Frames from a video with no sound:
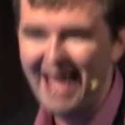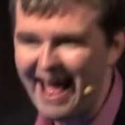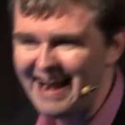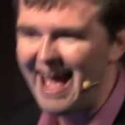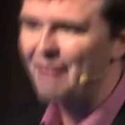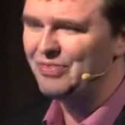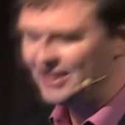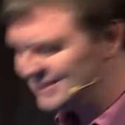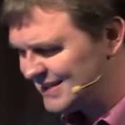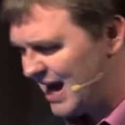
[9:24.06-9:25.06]
and at
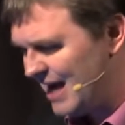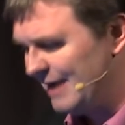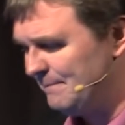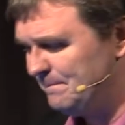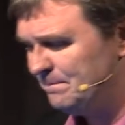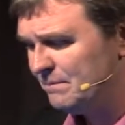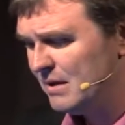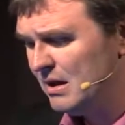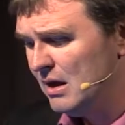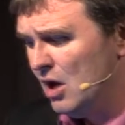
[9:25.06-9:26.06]
this time.
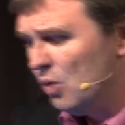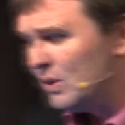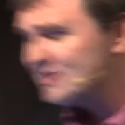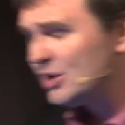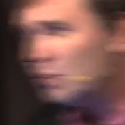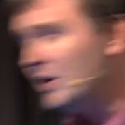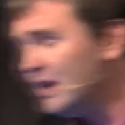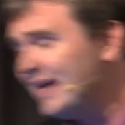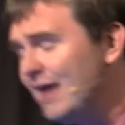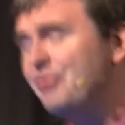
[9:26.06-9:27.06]
Was there
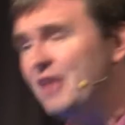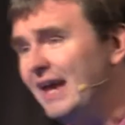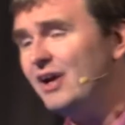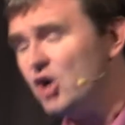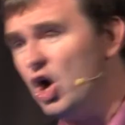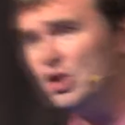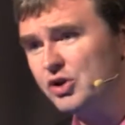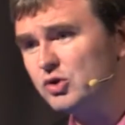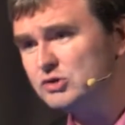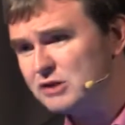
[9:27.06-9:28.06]
really a thing called a
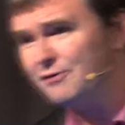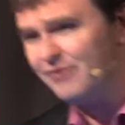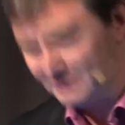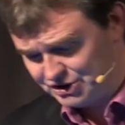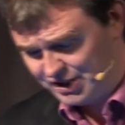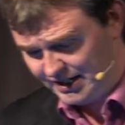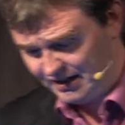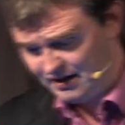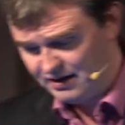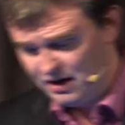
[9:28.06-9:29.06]
crucifixion?
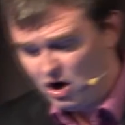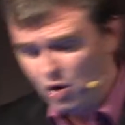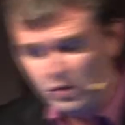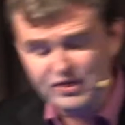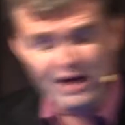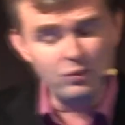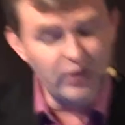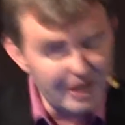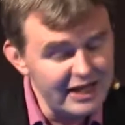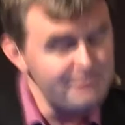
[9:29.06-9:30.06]
Would they
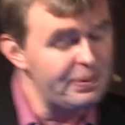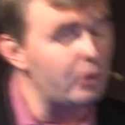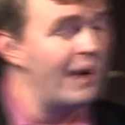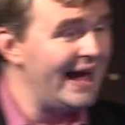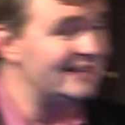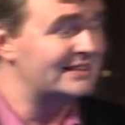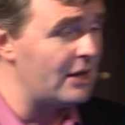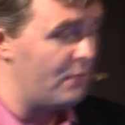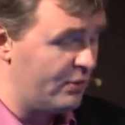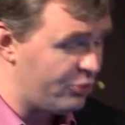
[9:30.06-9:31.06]
really parade
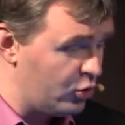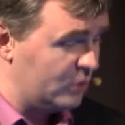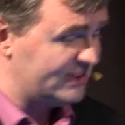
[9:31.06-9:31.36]
someone through a